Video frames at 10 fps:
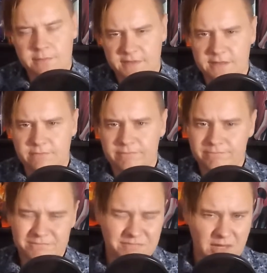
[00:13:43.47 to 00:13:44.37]
and then
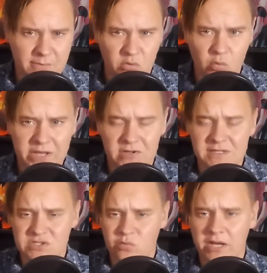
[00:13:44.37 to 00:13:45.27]
maybe
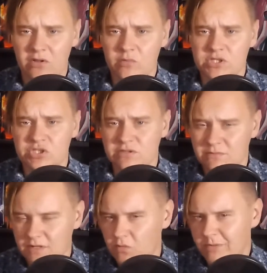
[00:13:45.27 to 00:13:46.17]
Will as well, which
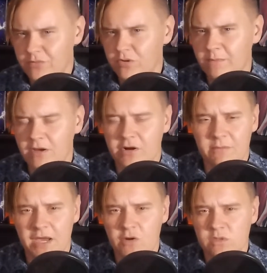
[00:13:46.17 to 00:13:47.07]
that would be 3 men on a
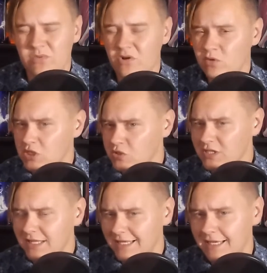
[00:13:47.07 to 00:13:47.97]
banner, which we don't
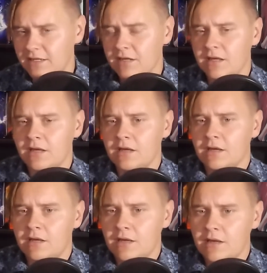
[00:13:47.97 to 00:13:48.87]
usually get.
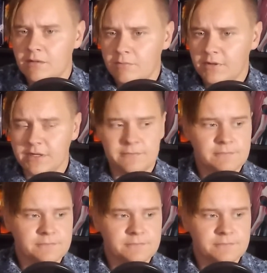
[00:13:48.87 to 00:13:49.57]
But